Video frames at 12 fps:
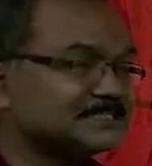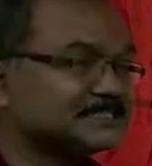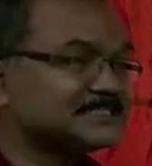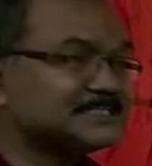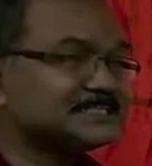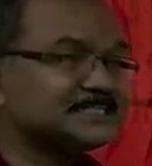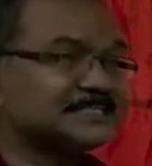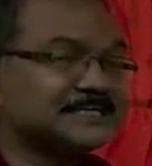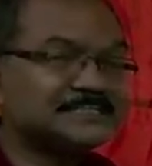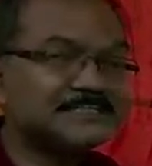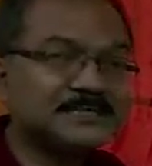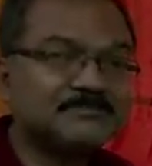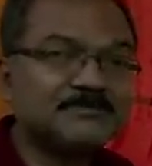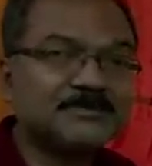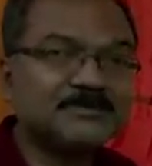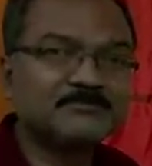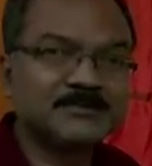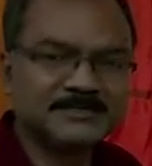Sea is a natural
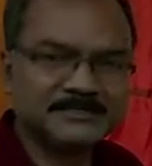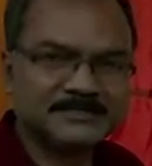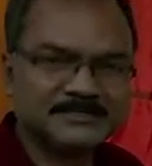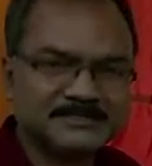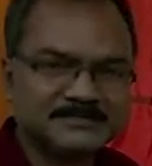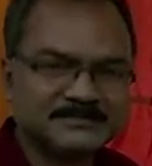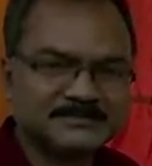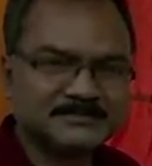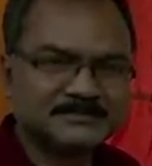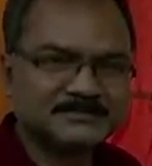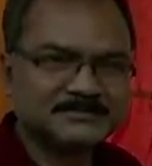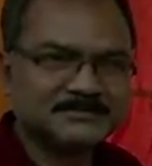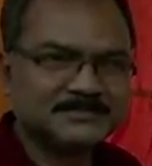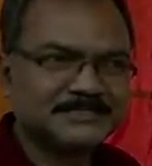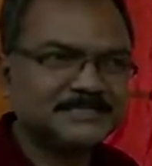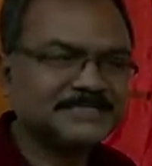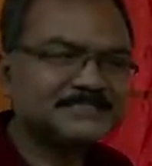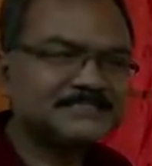phenomenon.
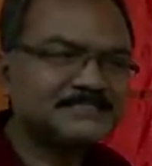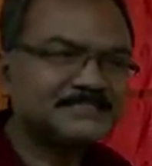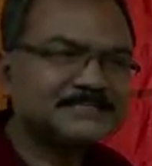It